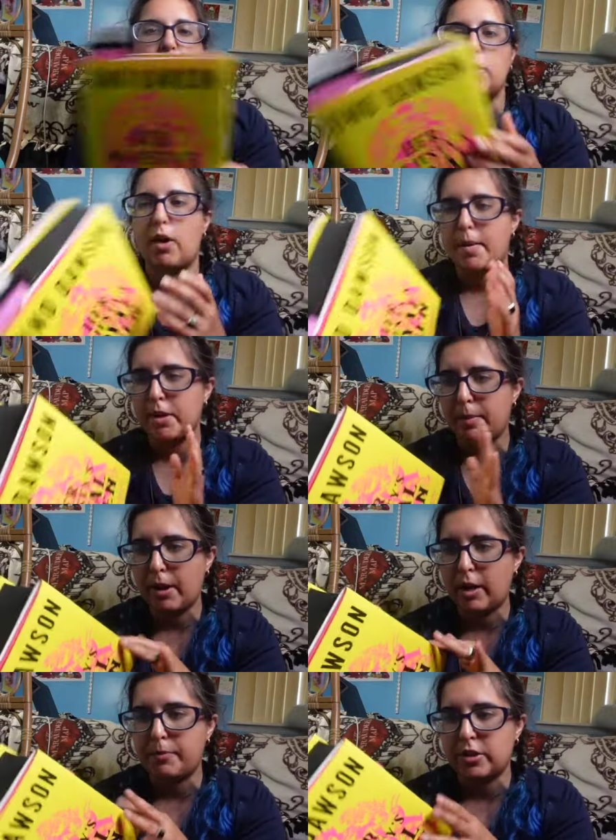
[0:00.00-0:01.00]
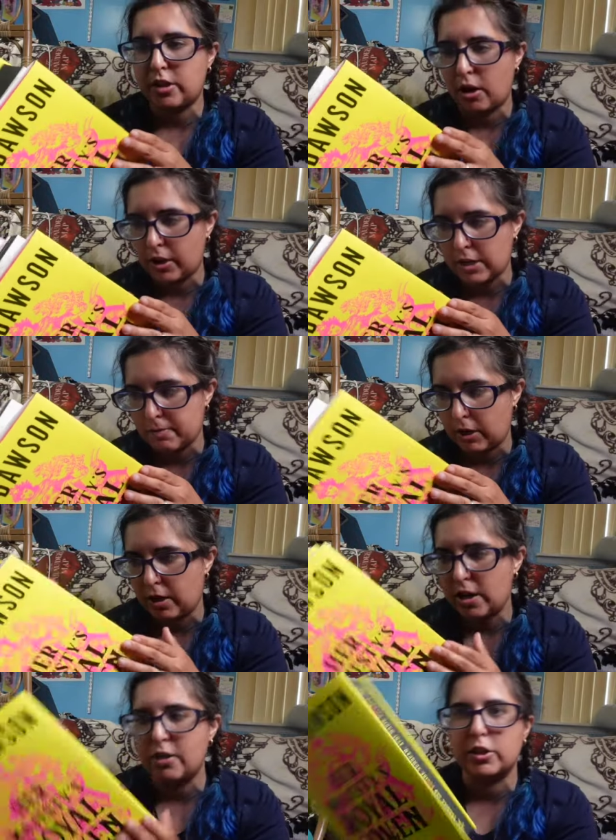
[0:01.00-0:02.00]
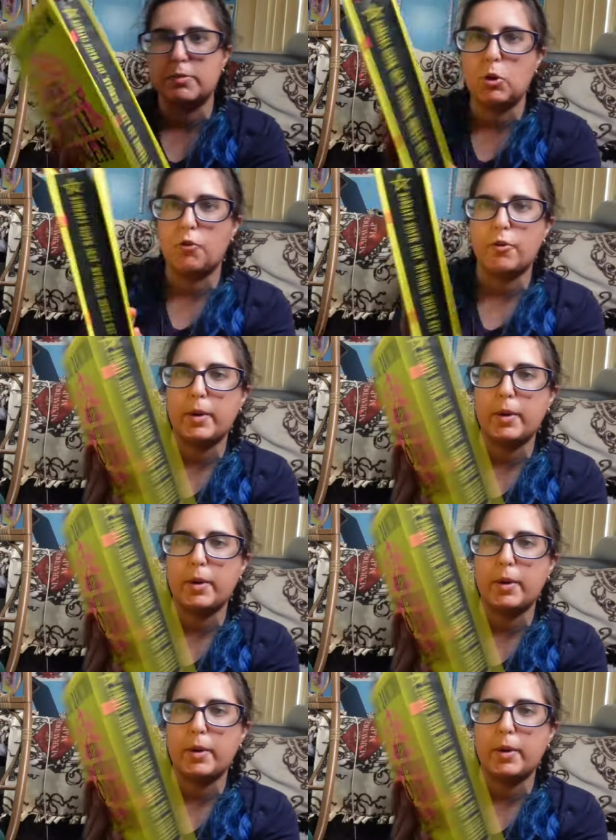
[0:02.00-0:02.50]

So I'm going to pick up this hunky monkey, this beautiful